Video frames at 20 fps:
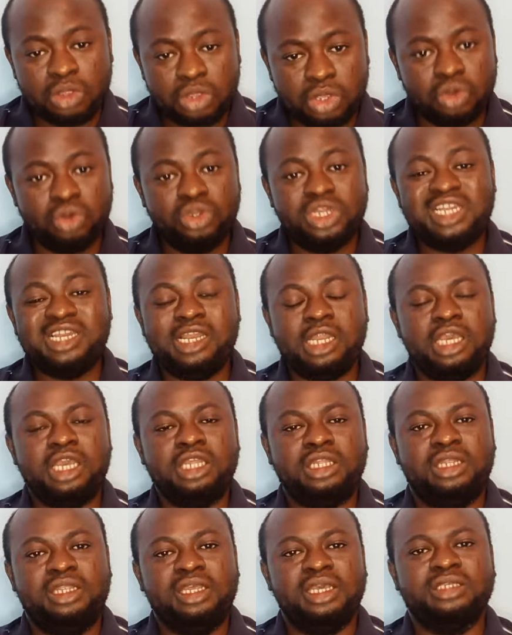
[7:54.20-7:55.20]
You
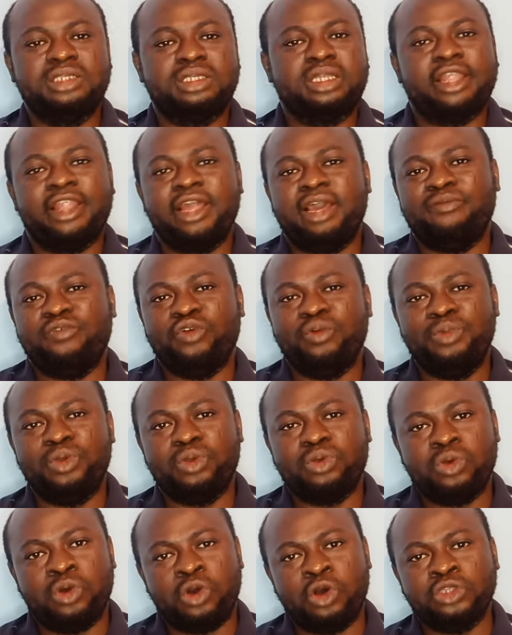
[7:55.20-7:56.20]
need this level
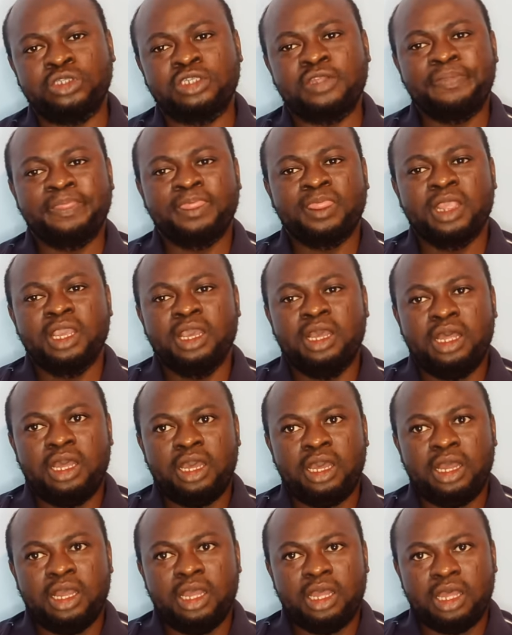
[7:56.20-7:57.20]
because
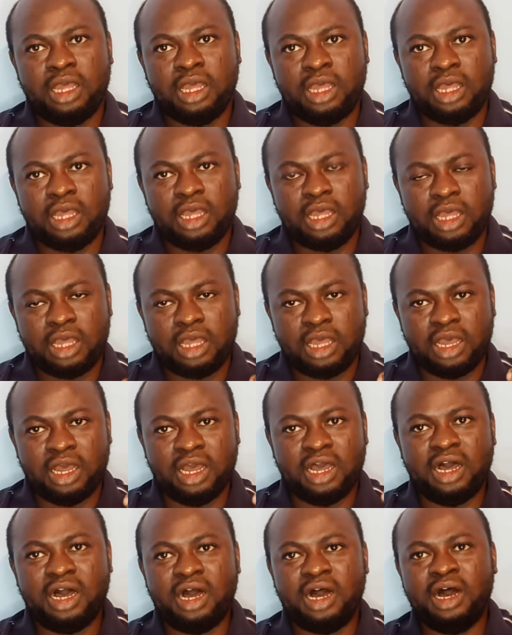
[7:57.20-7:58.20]

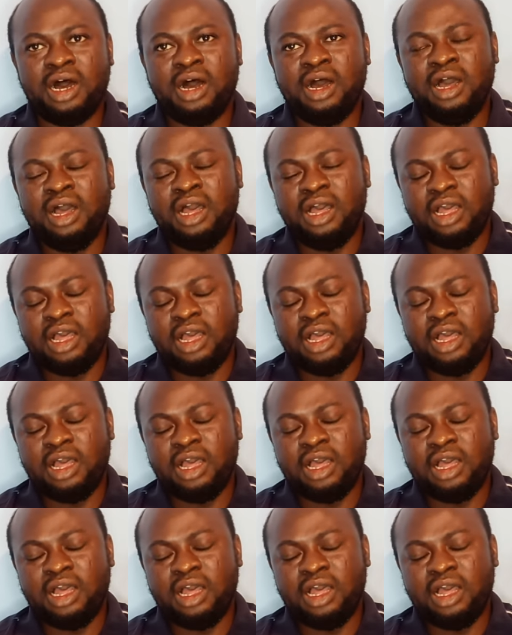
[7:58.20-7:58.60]
there are